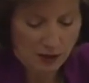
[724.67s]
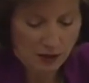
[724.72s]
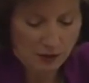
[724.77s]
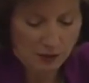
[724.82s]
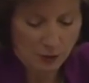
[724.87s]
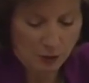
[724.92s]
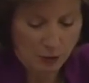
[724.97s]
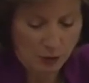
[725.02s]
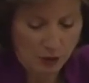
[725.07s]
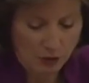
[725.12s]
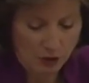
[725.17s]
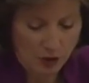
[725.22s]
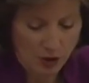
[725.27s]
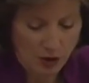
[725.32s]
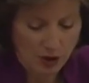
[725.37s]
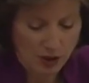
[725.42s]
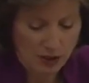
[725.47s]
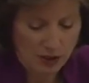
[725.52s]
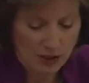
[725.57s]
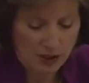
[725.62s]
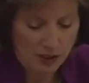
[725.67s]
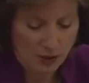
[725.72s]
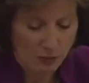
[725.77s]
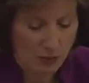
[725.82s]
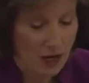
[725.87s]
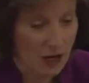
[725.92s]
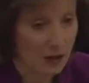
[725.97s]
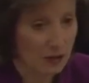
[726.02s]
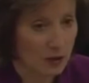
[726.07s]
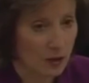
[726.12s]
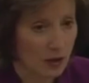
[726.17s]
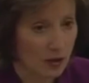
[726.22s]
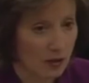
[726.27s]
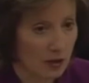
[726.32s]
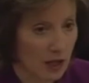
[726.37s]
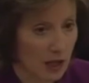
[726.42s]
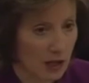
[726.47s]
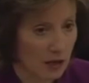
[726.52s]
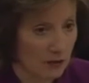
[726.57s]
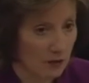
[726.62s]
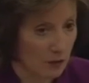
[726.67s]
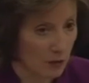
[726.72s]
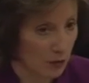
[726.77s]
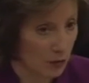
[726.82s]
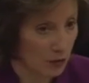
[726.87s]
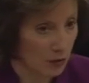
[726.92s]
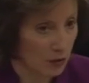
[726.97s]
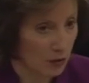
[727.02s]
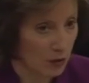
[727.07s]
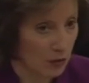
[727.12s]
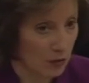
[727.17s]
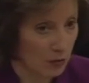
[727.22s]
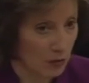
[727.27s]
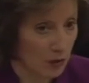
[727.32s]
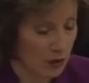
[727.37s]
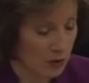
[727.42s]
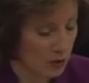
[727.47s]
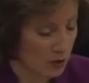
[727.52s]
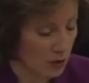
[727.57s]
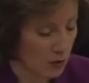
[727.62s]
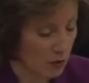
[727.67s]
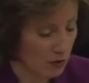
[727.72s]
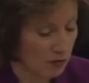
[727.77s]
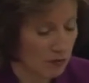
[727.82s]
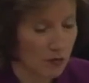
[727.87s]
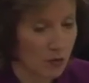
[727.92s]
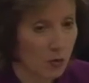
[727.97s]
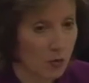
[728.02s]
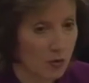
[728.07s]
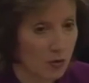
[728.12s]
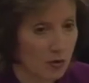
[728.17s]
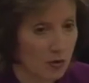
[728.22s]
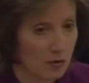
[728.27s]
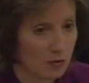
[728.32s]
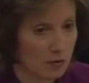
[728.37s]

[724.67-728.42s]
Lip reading: for both audits and the backlog and for new ones going forward?